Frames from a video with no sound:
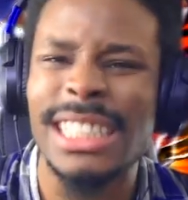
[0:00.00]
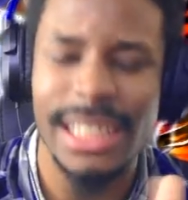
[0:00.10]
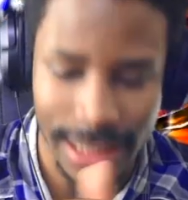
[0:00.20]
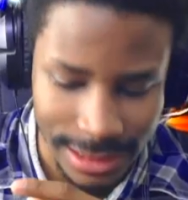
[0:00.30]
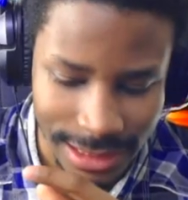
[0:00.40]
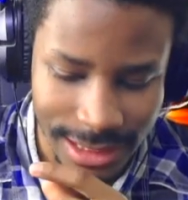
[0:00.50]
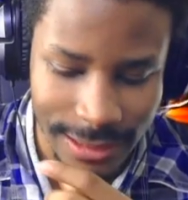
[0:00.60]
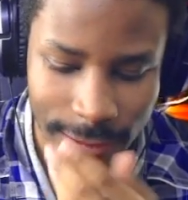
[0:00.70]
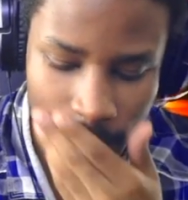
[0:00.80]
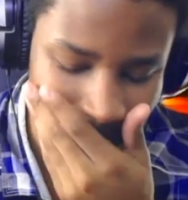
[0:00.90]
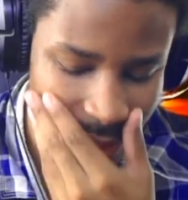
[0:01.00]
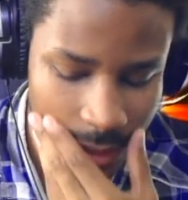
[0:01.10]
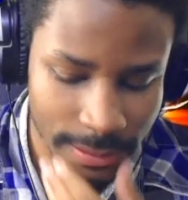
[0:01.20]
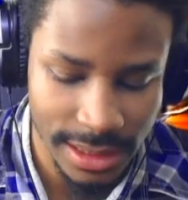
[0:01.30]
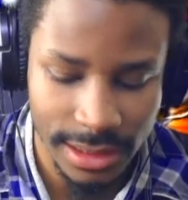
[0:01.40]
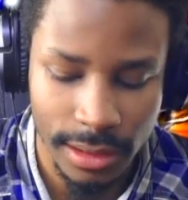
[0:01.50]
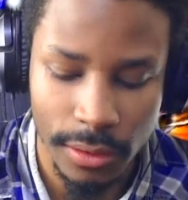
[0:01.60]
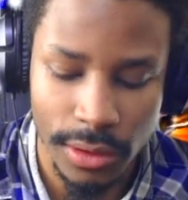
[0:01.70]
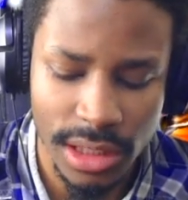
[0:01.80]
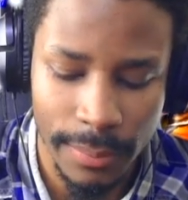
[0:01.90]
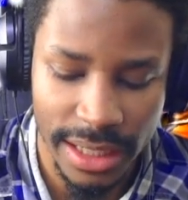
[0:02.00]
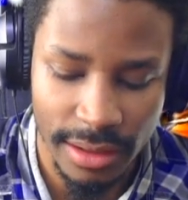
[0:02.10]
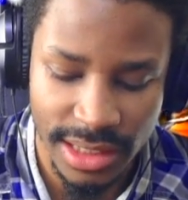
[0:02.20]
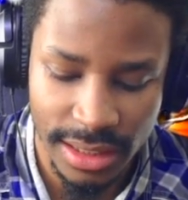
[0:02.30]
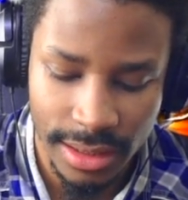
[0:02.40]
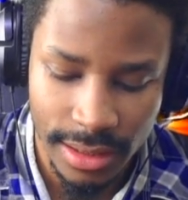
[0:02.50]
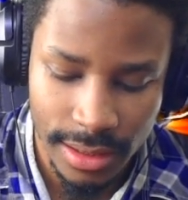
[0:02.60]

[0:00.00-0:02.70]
T? Yeah, G T Goku. We gotta keep G T Goku. Who's coming in, Goten?